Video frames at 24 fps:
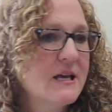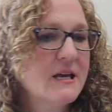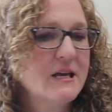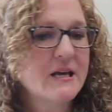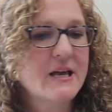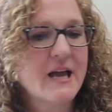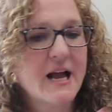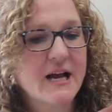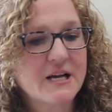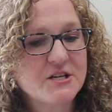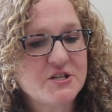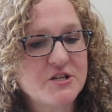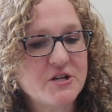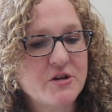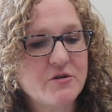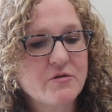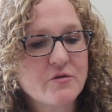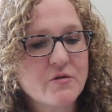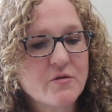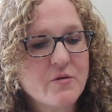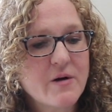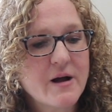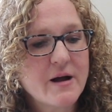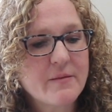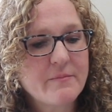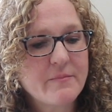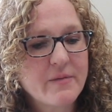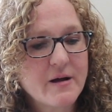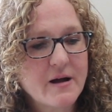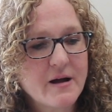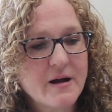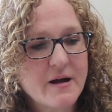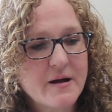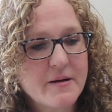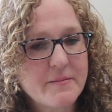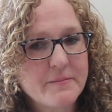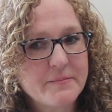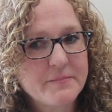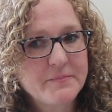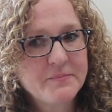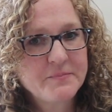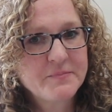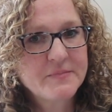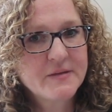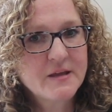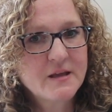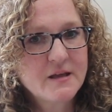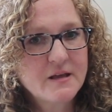He actually grew up
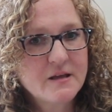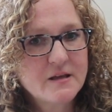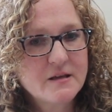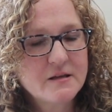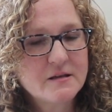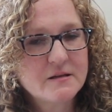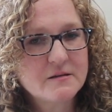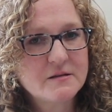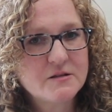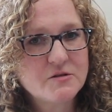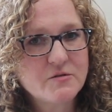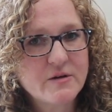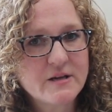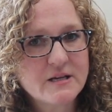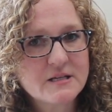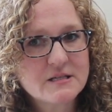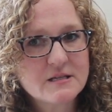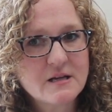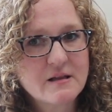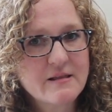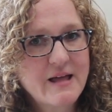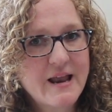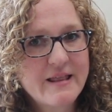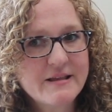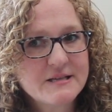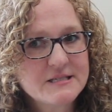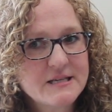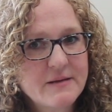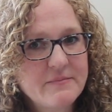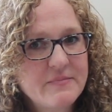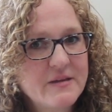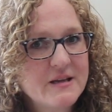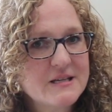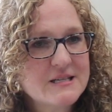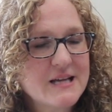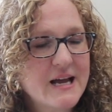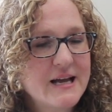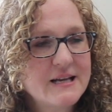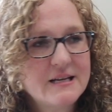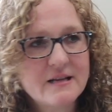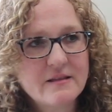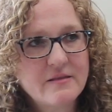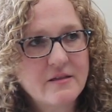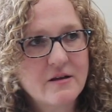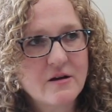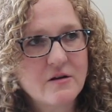doing a lot of the same things I did,